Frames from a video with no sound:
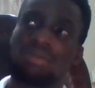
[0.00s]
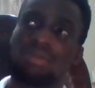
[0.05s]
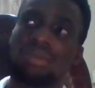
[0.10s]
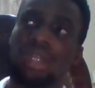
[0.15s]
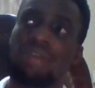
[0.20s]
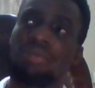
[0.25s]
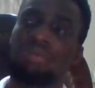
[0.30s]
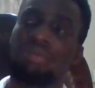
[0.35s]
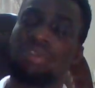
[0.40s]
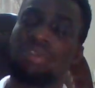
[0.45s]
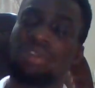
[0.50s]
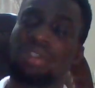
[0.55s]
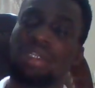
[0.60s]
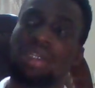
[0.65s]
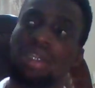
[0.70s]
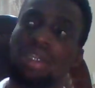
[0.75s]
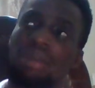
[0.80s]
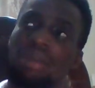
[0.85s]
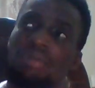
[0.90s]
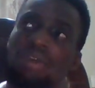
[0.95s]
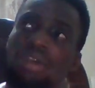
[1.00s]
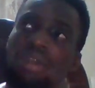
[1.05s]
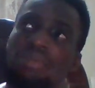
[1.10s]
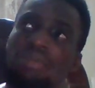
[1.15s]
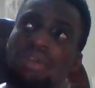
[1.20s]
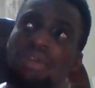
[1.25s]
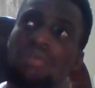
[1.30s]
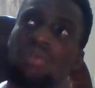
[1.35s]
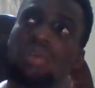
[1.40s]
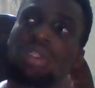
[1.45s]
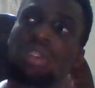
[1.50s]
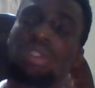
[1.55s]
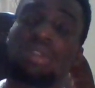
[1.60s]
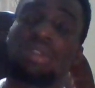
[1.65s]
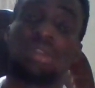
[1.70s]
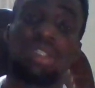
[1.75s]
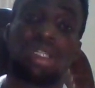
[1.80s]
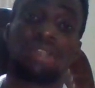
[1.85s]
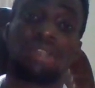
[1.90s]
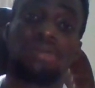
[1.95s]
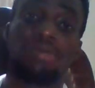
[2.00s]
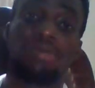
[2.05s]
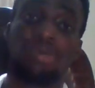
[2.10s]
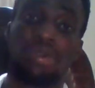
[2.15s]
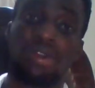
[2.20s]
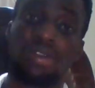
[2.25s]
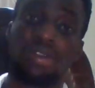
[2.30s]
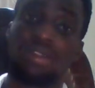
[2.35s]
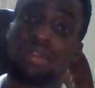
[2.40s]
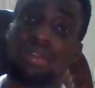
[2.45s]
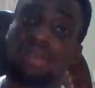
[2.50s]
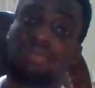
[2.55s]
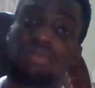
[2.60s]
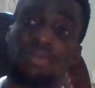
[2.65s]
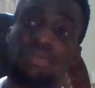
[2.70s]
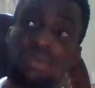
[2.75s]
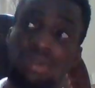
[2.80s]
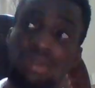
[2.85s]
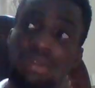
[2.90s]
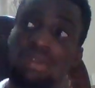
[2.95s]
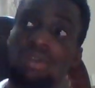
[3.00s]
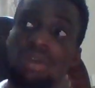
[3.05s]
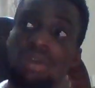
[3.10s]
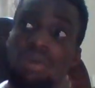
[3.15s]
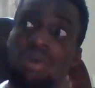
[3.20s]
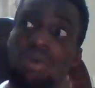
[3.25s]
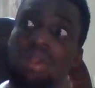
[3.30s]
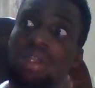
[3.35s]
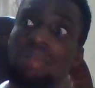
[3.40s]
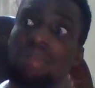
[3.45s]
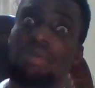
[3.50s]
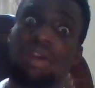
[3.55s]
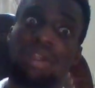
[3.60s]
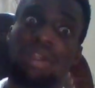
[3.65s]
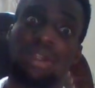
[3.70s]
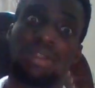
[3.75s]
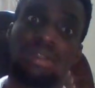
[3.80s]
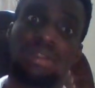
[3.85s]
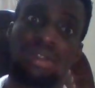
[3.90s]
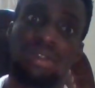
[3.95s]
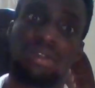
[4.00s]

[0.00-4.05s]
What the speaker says: have a product in any kind of market, but if you want a successful product, going on that the market is